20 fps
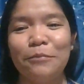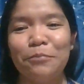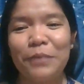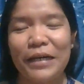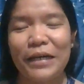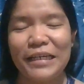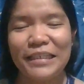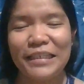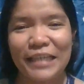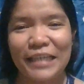
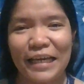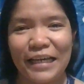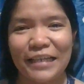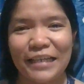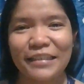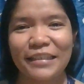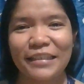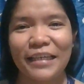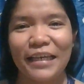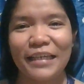my
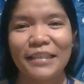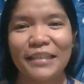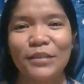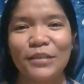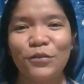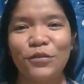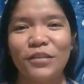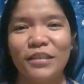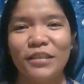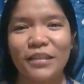task is
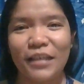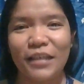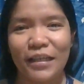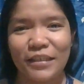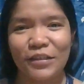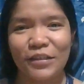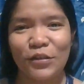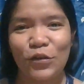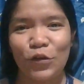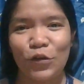to
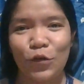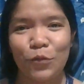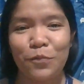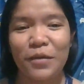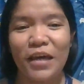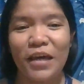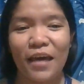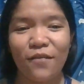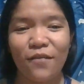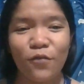discuss to you
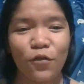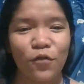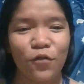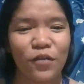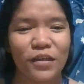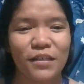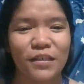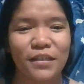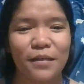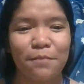
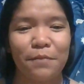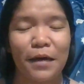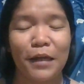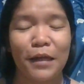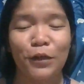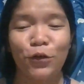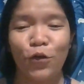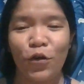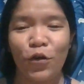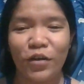behaviorism
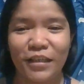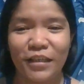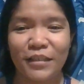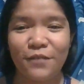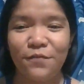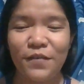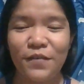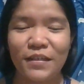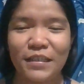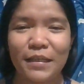and
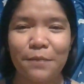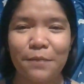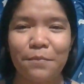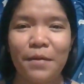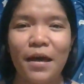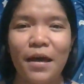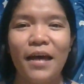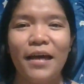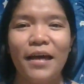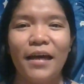cognitivism